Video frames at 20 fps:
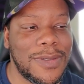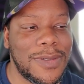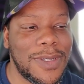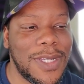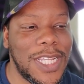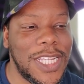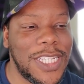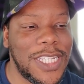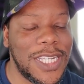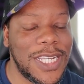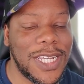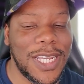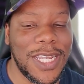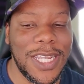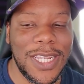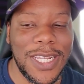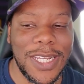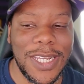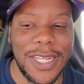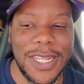He just,
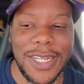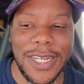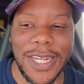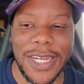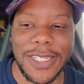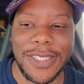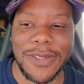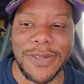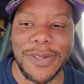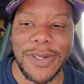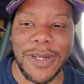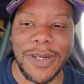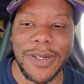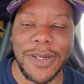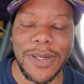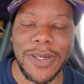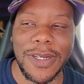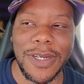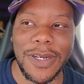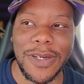he, he not too
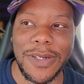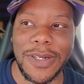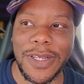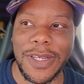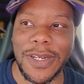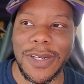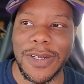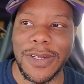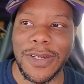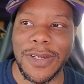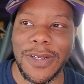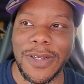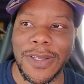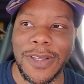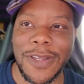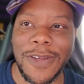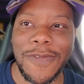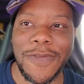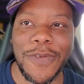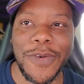long ago did a
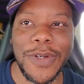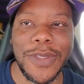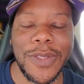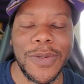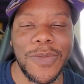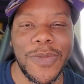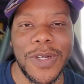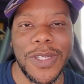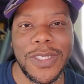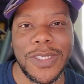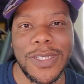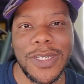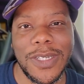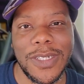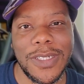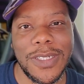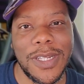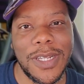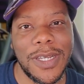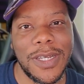fourth and one
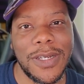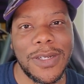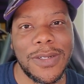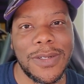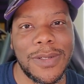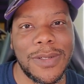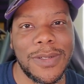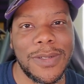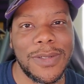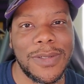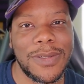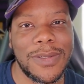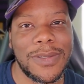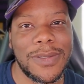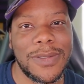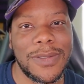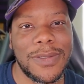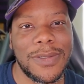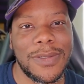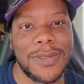touchdown.
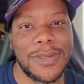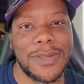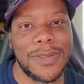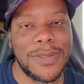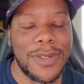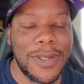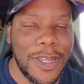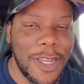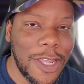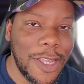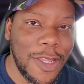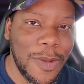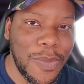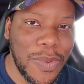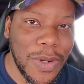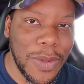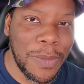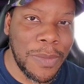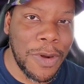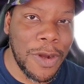And he
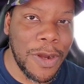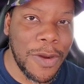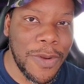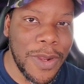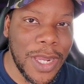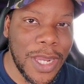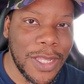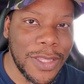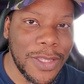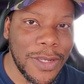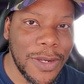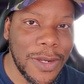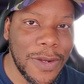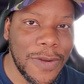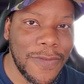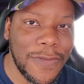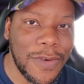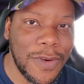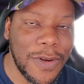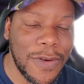put Murray out there
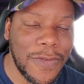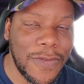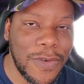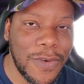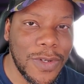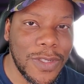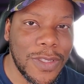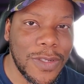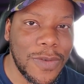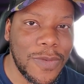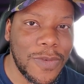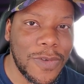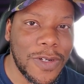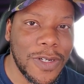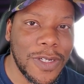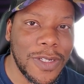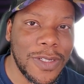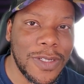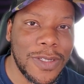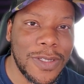for a fourth and
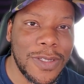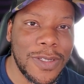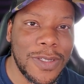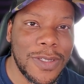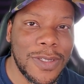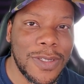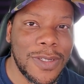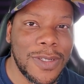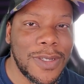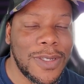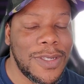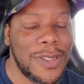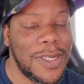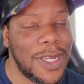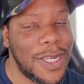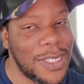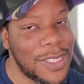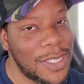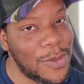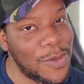one.
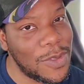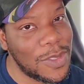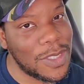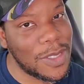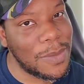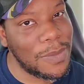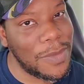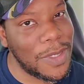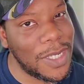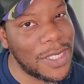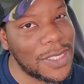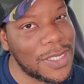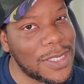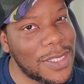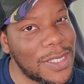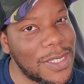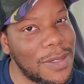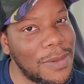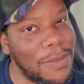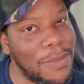Yes, it was a
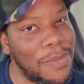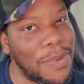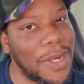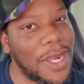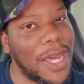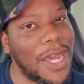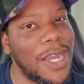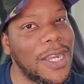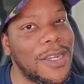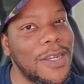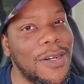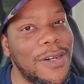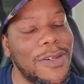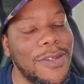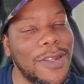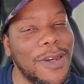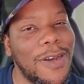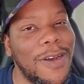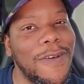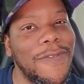miss block
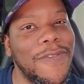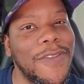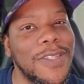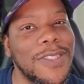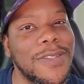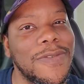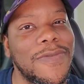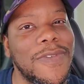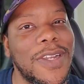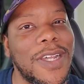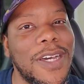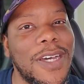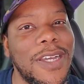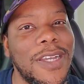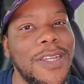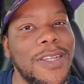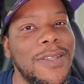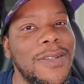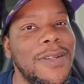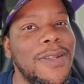on the offensive
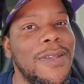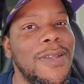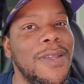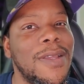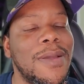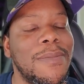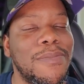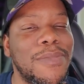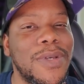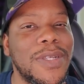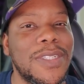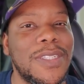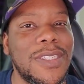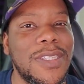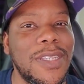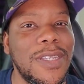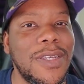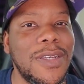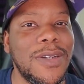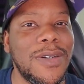line, but
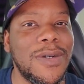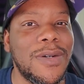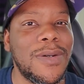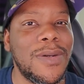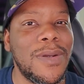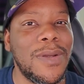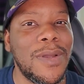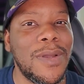still